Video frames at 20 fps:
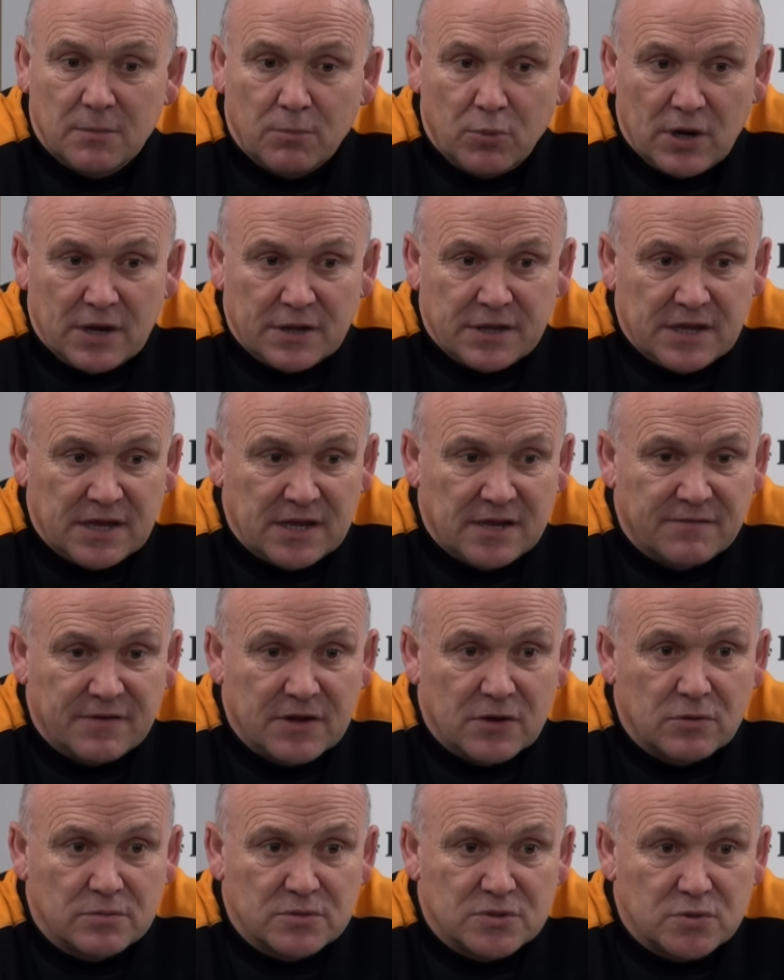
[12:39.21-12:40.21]
But I think if
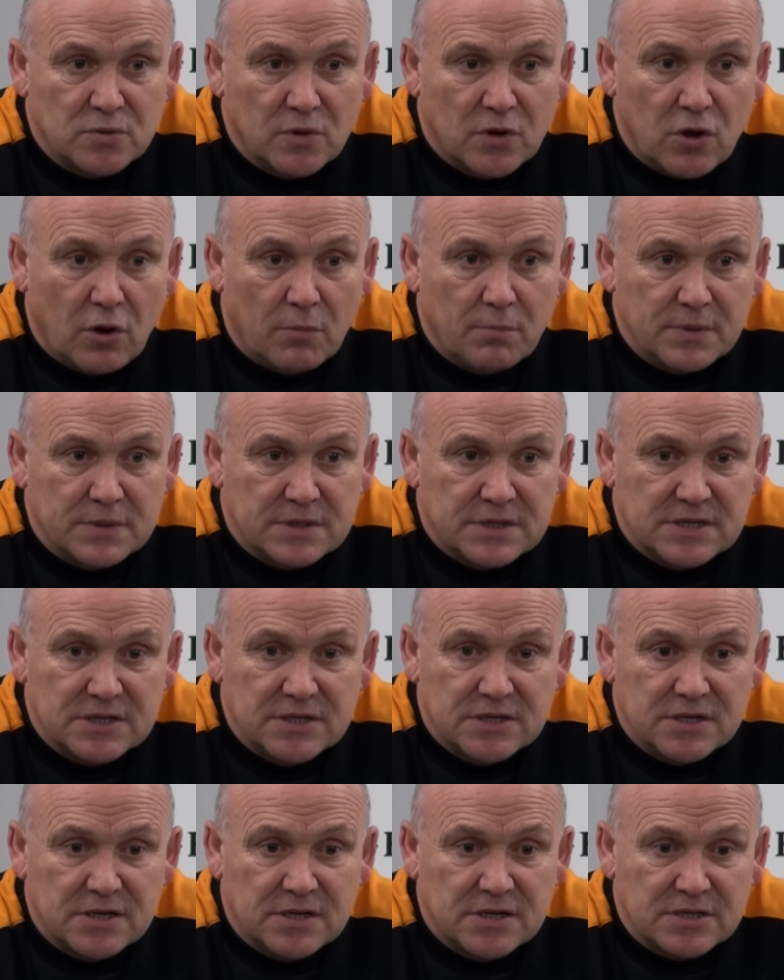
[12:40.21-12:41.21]
it comes to a
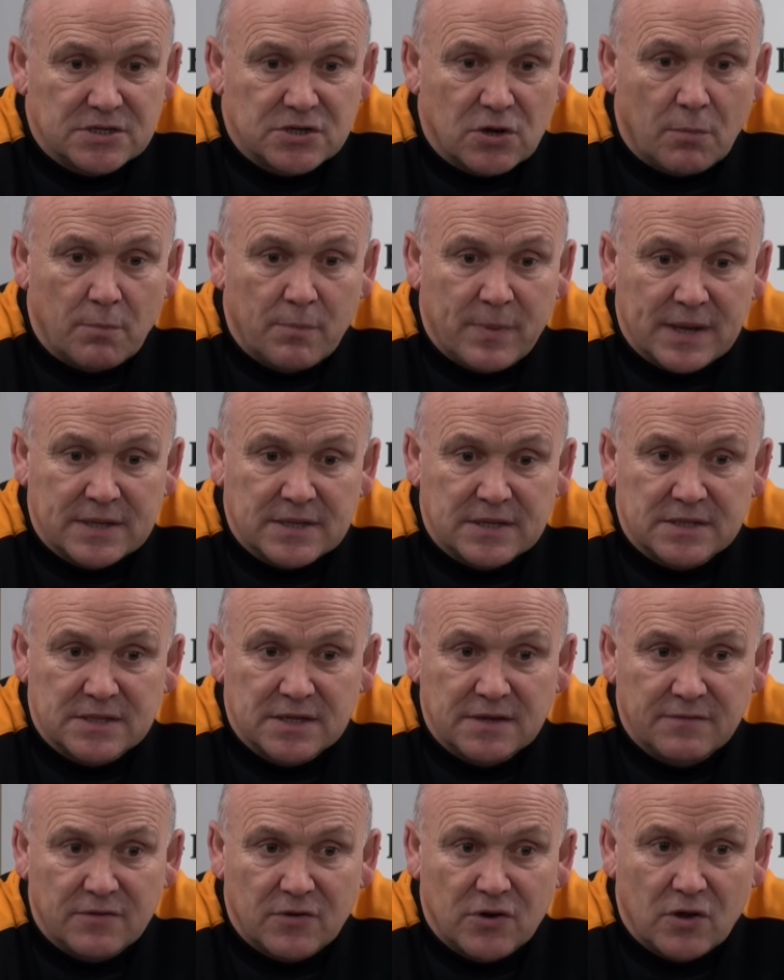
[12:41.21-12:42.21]
competition and it's
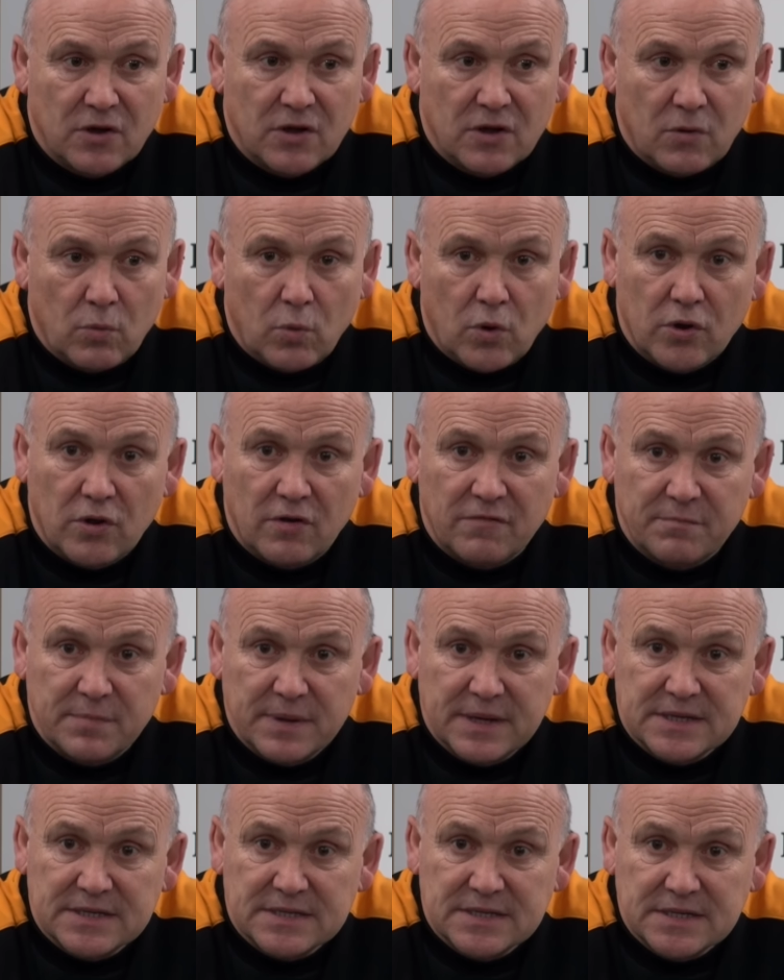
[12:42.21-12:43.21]
competitive on a one-off
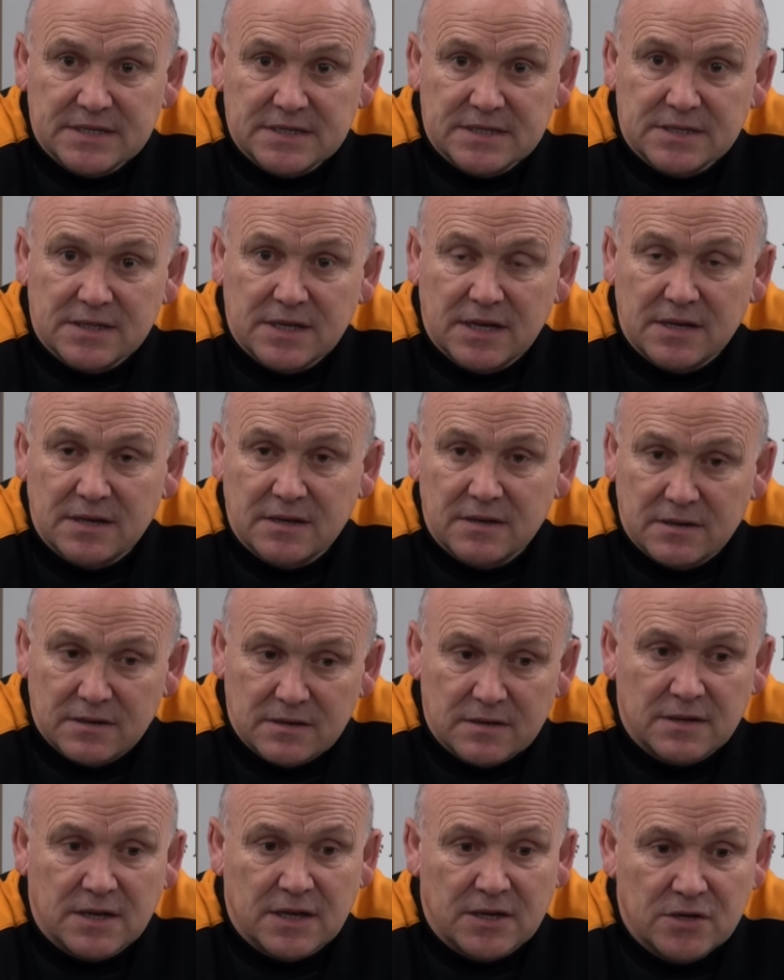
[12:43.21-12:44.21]
basis, then
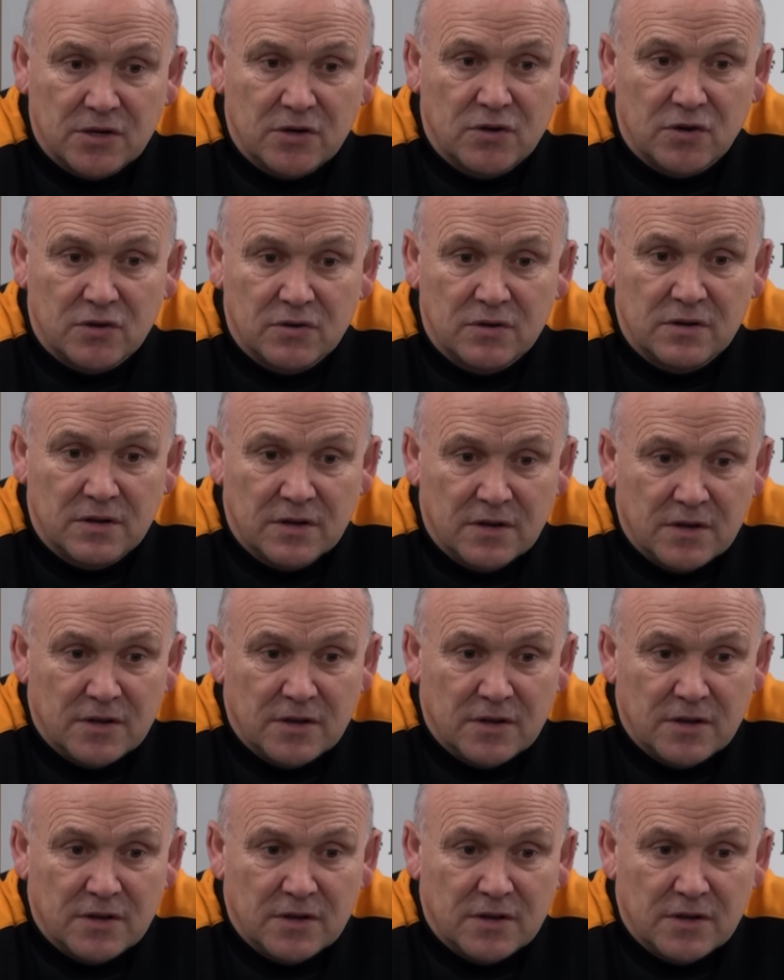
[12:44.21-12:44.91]
you can